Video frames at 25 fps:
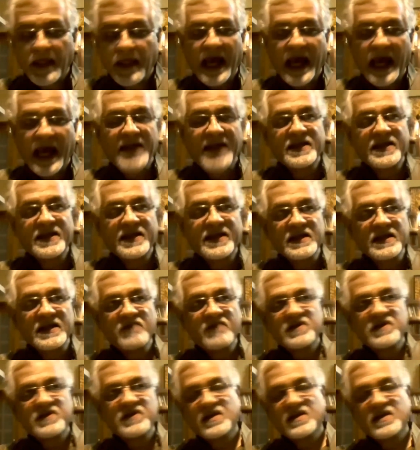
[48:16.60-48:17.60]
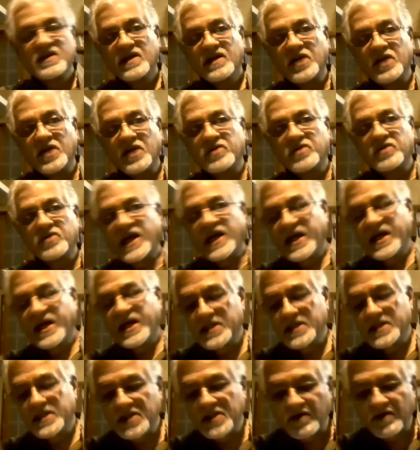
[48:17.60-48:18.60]
and then give it into the
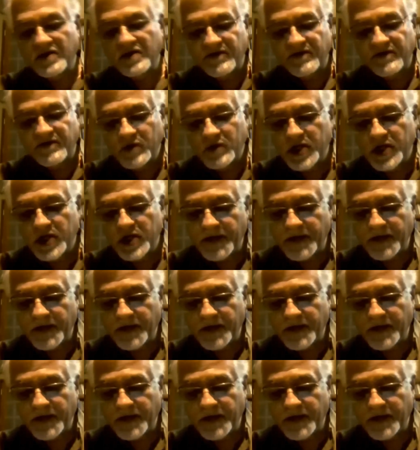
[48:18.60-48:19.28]
hands of the future,